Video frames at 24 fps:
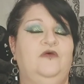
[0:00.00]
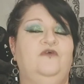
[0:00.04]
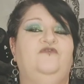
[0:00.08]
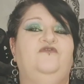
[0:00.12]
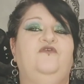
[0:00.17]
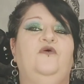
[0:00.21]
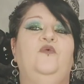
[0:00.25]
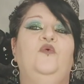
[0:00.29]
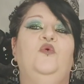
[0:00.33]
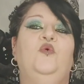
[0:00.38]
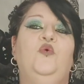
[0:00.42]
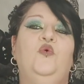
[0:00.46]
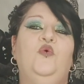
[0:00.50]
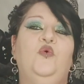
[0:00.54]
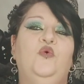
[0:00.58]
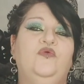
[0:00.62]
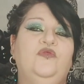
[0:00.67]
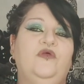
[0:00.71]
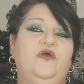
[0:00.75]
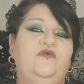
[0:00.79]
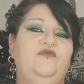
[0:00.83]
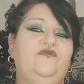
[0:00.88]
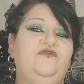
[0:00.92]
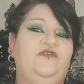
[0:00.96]
So all
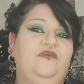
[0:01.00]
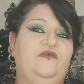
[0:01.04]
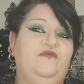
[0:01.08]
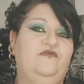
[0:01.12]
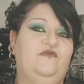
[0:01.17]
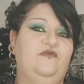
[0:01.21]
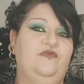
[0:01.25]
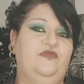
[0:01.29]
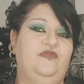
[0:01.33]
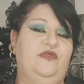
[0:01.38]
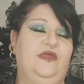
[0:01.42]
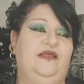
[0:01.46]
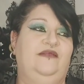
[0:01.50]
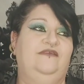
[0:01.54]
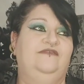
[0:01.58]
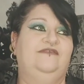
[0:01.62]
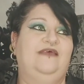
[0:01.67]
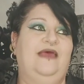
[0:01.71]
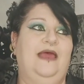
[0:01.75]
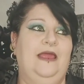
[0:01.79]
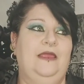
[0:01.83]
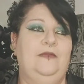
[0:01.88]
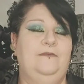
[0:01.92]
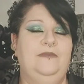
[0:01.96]
those different
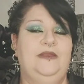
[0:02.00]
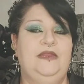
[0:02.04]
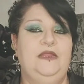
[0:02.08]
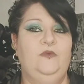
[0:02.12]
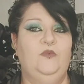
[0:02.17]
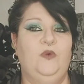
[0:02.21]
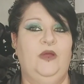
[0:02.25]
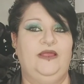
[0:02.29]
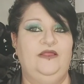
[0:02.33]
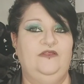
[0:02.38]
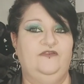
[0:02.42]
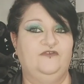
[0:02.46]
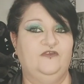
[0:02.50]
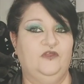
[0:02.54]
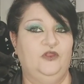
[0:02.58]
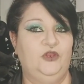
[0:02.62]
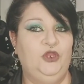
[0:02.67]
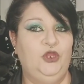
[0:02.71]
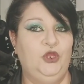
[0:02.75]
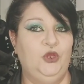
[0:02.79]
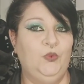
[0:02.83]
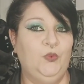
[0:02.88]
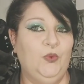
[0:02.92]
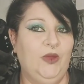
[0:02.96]
things, how many ways
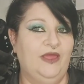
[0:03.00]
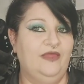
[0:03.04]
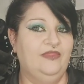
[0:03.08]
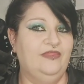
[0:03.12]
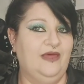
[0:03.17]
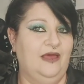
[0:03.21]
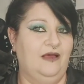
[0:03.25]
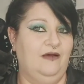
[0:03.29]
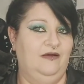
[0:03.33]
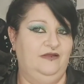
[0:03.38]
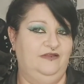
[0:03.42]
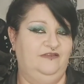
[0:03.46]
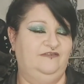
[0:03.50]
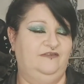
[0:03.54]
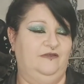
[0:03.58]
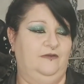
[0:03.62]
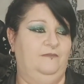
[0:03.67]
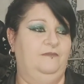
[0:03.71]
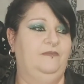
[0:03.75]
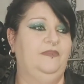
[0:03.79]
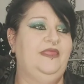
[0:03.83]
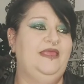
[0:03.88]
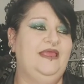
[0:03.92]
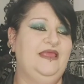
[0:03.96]
can you wear that item?